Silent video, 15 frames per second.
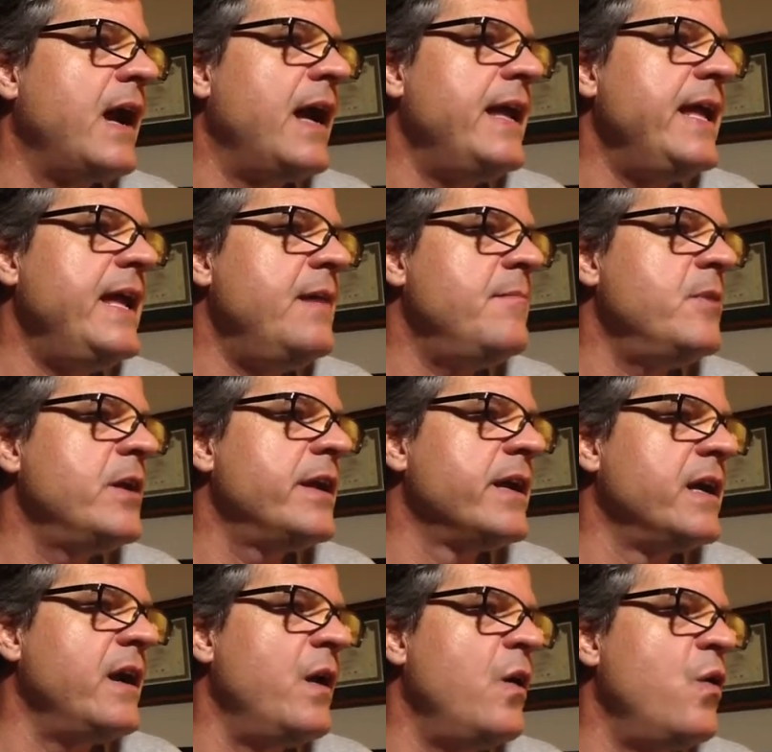I am going to
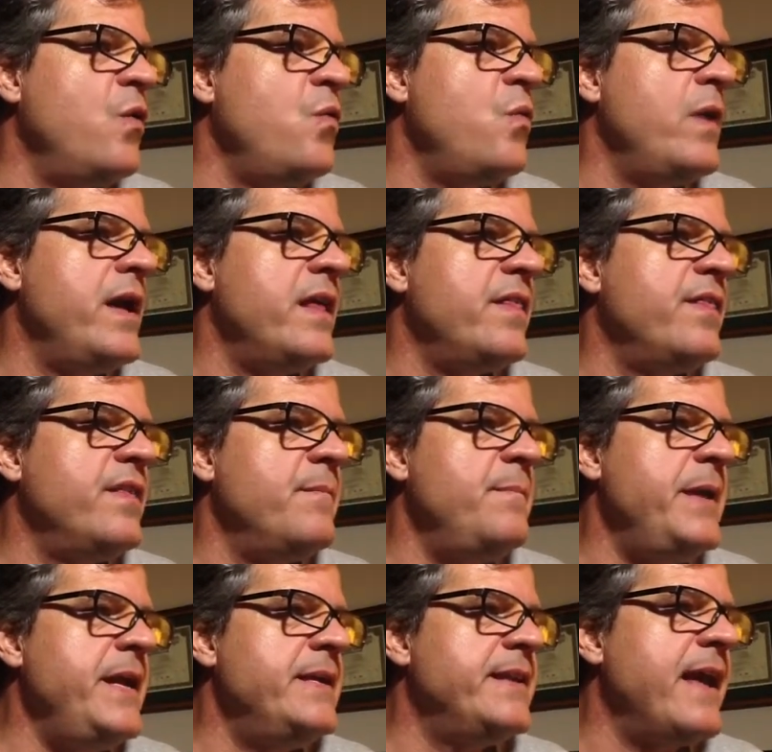go with the
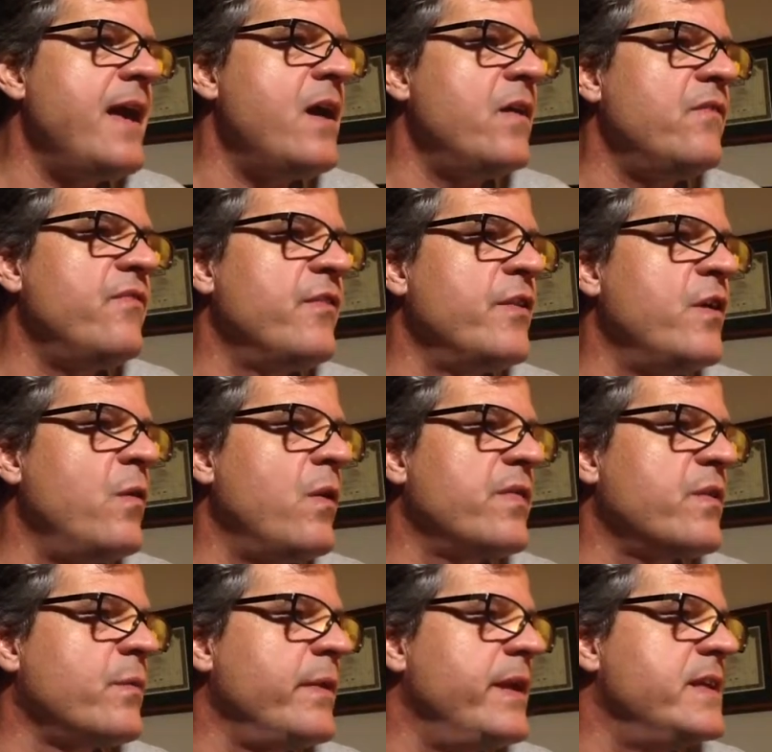Beatdown for no
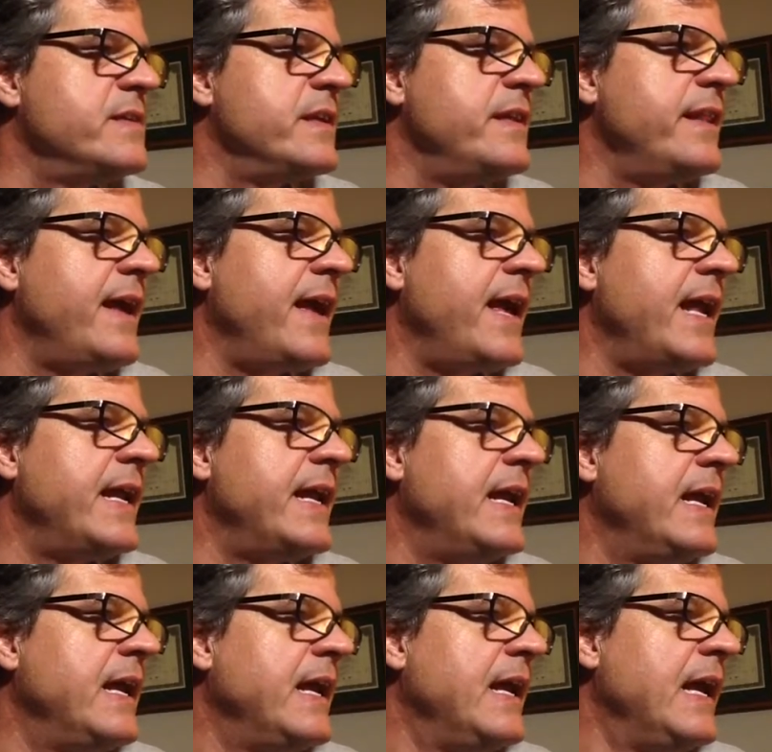other reason than
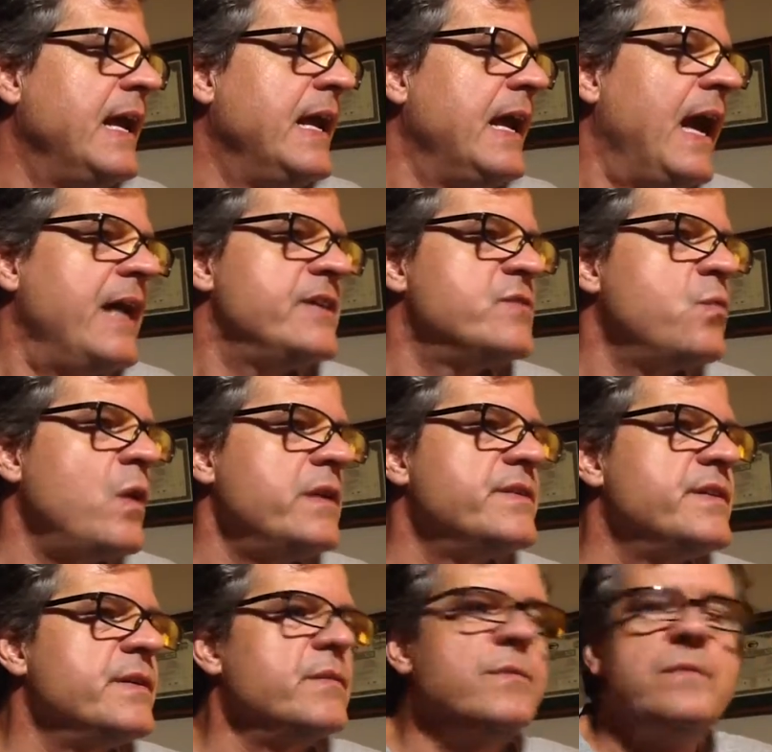I just want
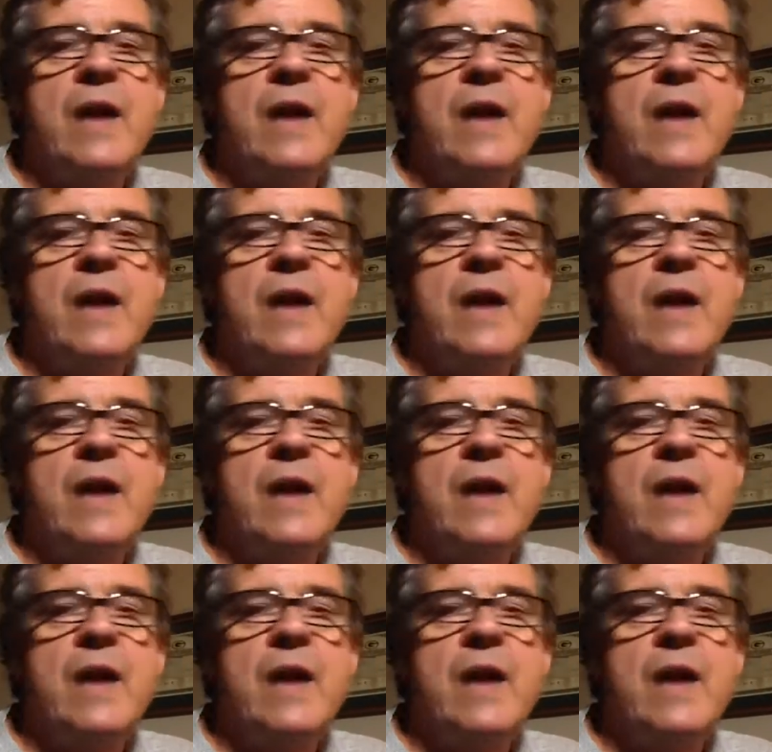to.